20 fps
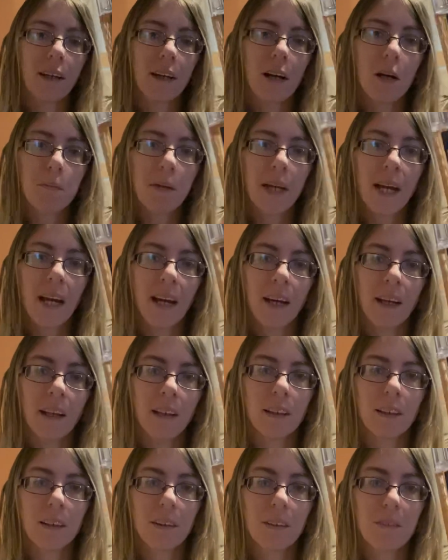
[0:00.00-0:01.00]

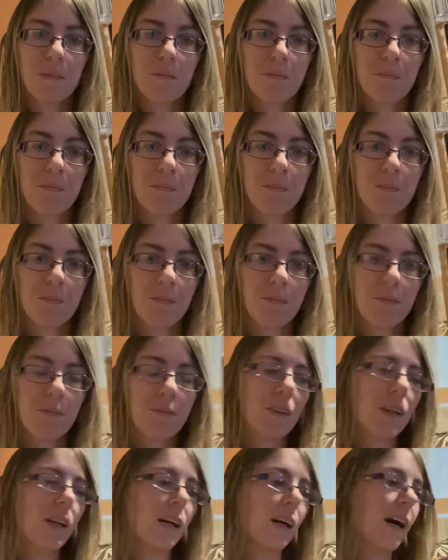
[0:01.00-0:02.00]
cupcake
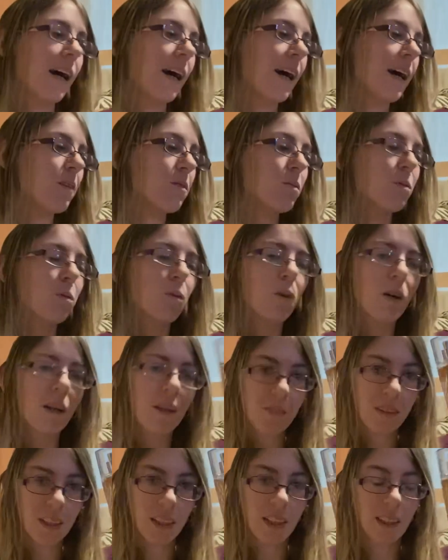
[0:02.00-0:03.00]
I have one
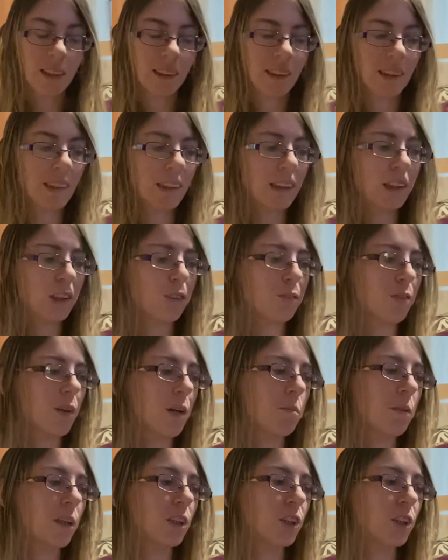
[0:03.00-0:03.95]
of these. This is from the